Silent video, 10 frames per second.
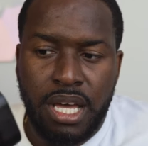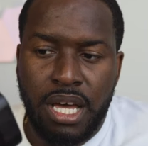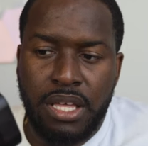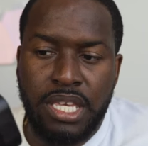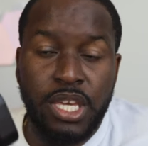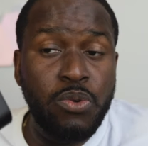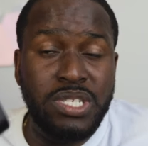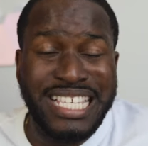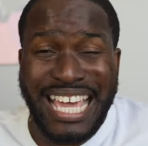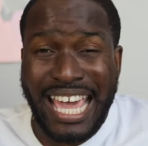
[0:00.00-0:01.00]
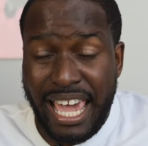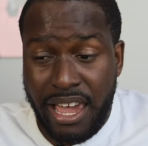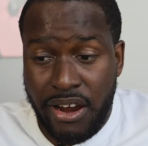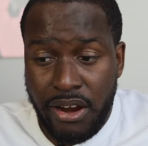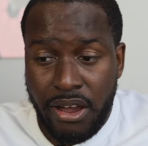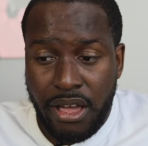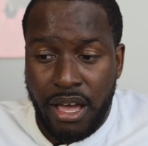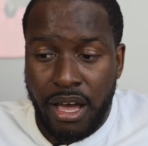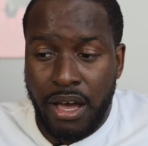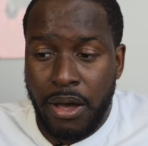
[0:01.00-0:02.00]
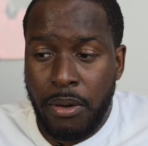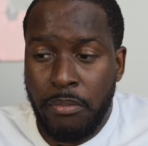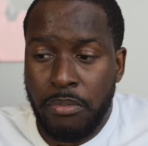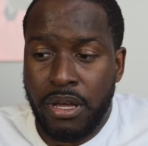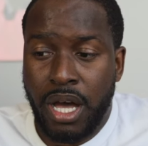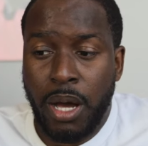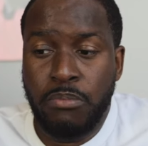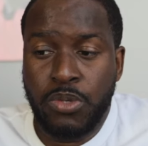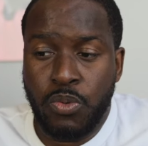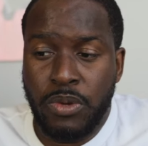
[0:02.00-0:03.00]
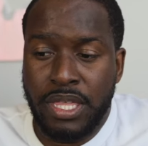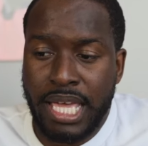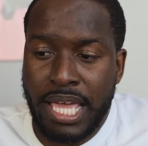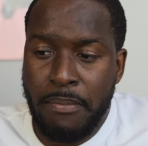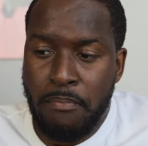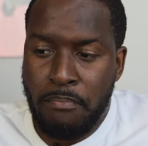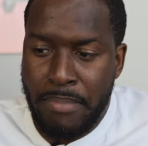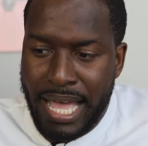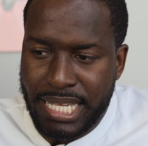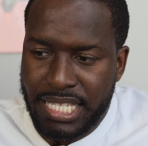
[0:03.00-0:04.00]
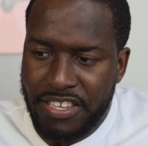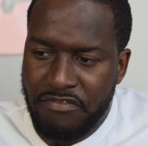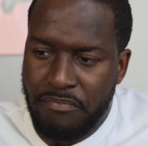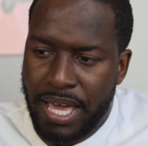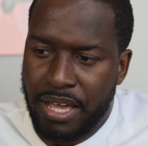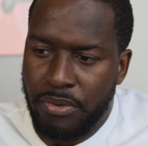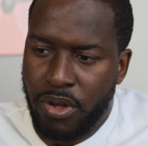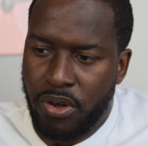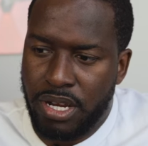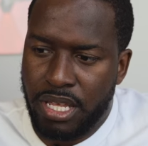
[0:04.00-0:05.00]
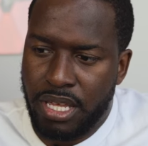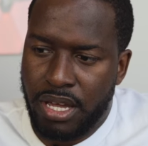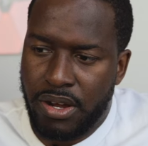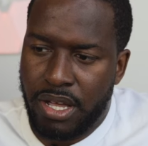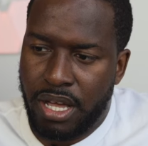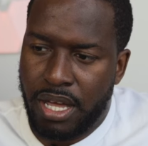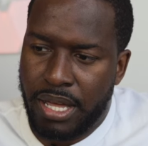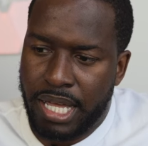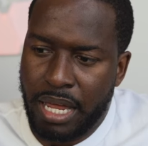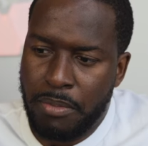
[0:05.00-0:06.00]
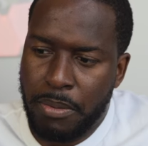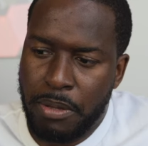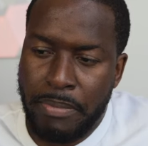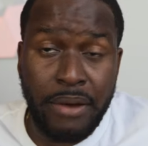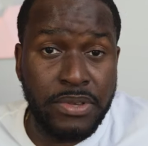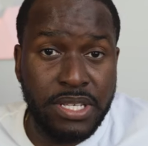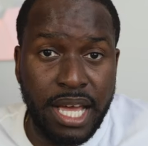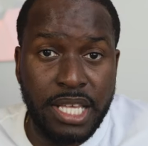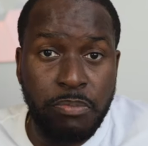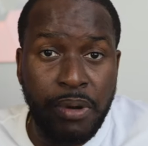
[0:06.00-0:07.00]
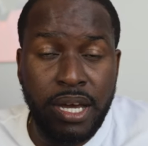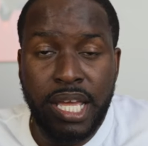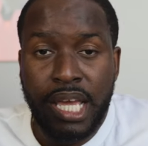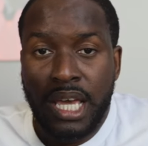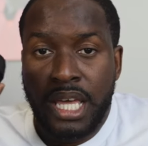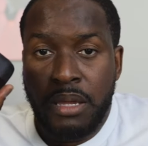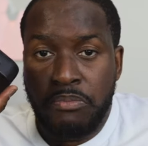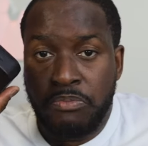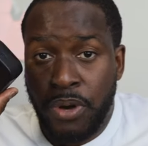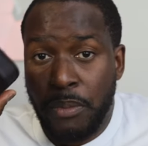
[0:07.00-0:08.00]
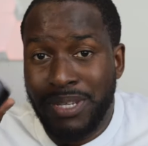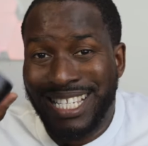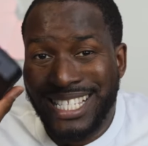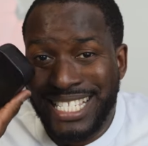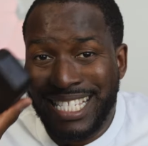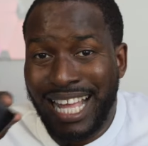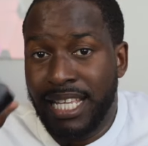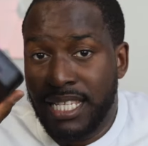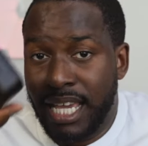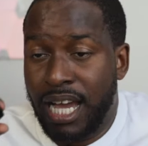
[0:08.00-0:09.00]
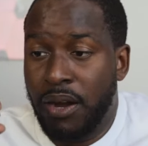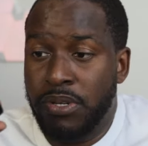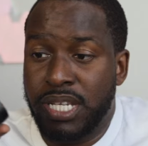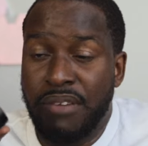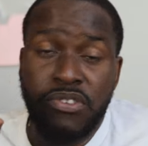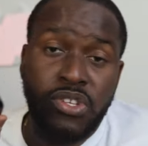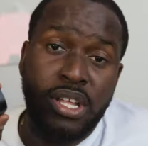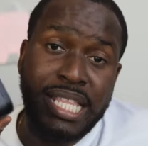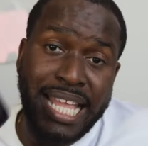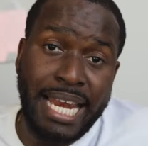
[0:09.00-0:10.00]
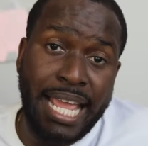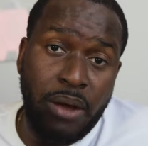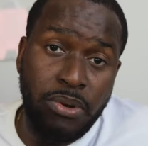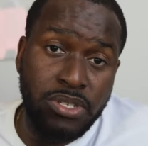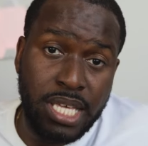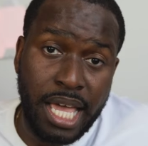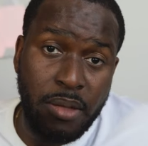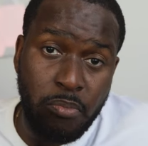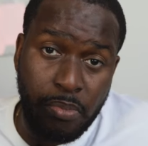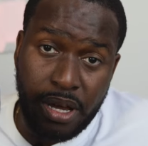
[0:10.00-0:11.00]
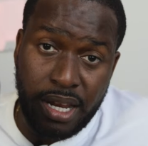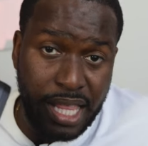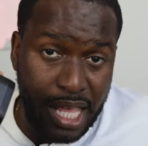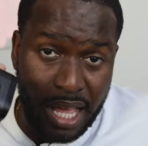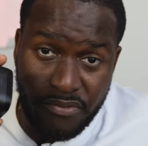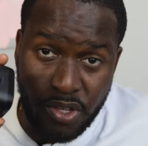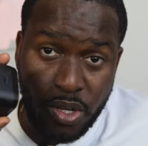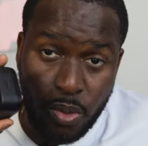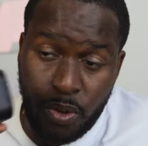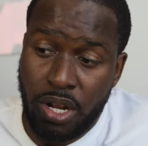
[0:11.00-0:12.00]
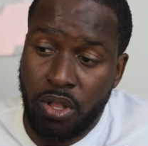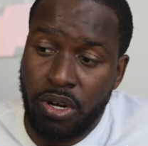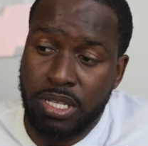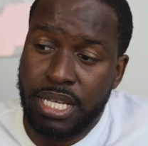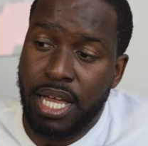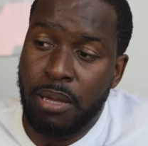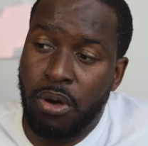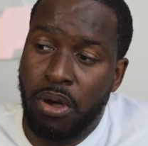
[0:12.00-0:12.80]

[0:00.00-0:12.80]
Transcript: Uh, the EOZ Air um, comes with a massive battery on here. Uh, I can't remember the battery size, but it promises 90 hours. I haven't done 90 hours yet, but I've done quite a lot of time